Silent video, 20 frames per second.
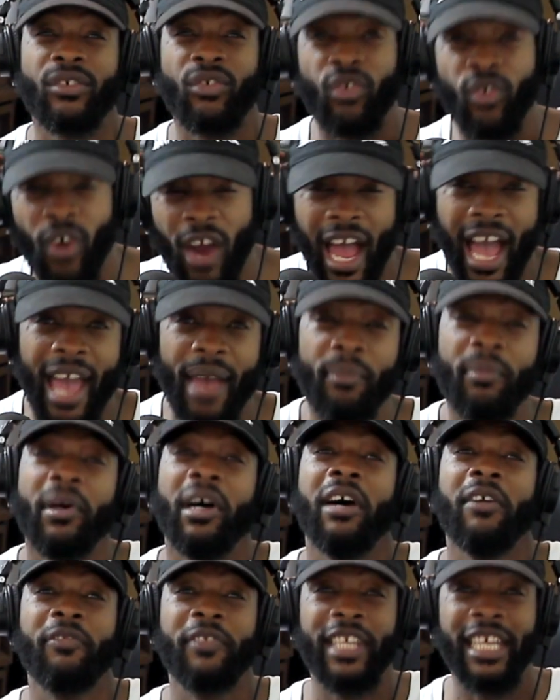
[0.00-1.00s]
gripe
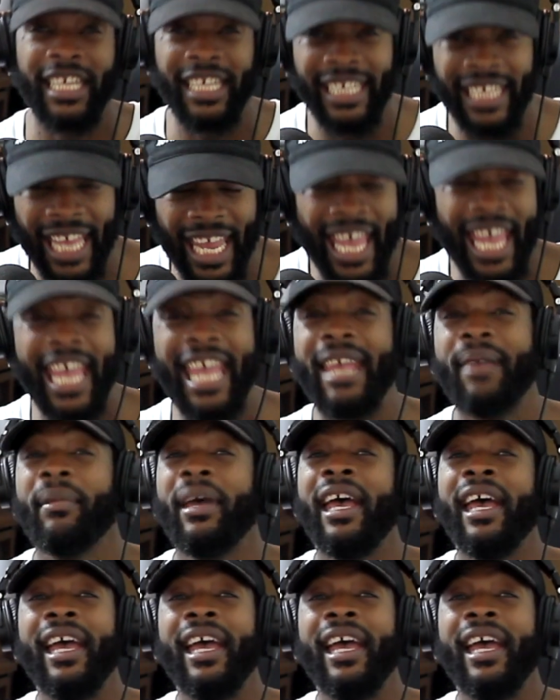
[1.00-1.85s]
of the game.